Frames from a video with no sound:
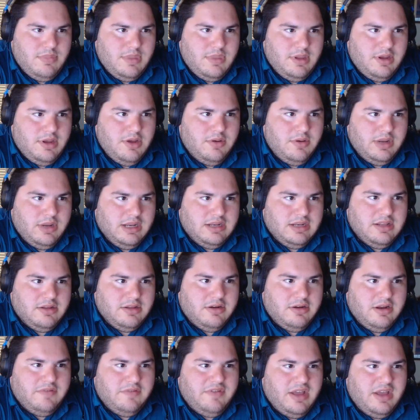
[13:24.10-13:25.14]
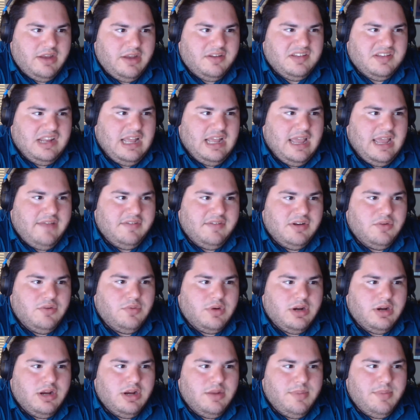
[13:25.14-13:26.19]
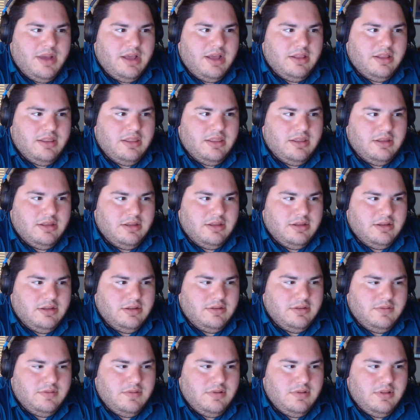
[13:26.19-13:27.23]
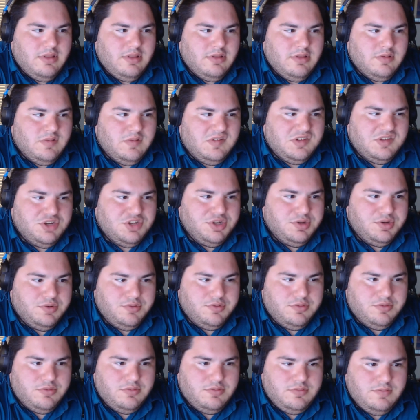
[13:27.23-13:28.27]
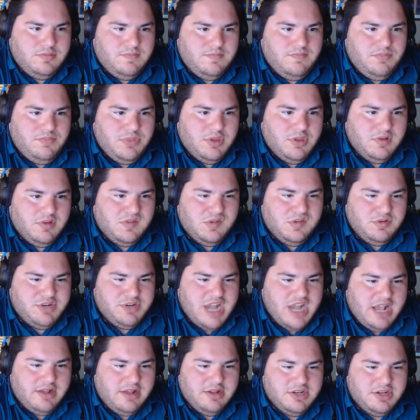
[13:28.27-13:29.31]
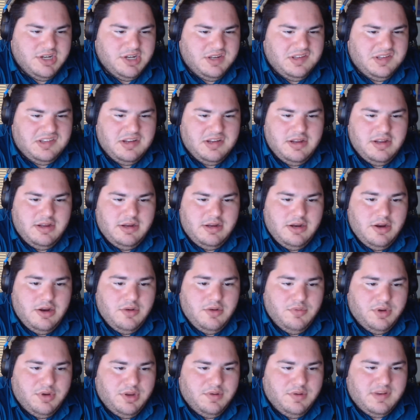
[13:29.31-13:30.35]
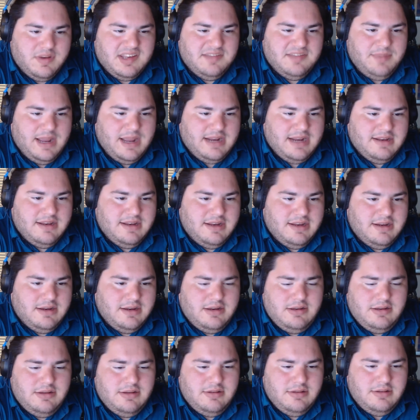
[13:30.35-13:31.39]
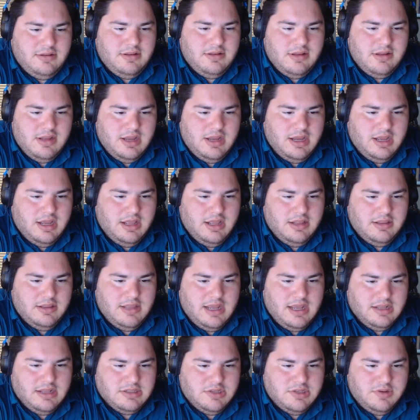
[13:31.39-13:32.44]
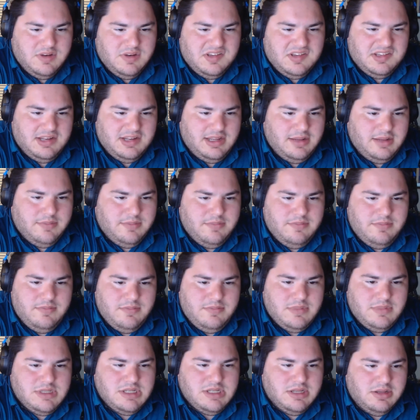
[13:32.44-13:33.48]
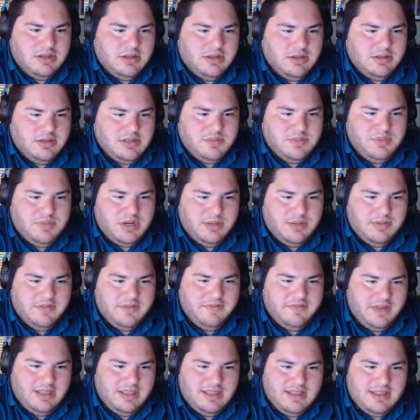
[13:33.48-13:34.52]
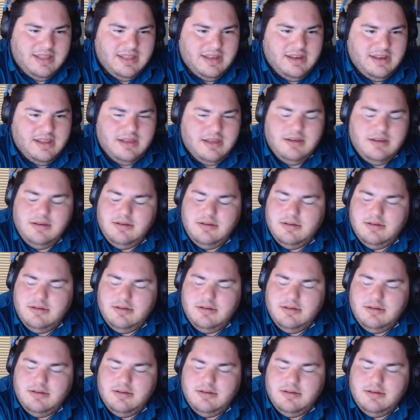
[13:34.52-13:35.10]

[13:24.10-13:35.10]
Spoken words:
Going into the grand finals, not having to worry about those two challenges, were you expecting the Altoona team to put up the fight that they did?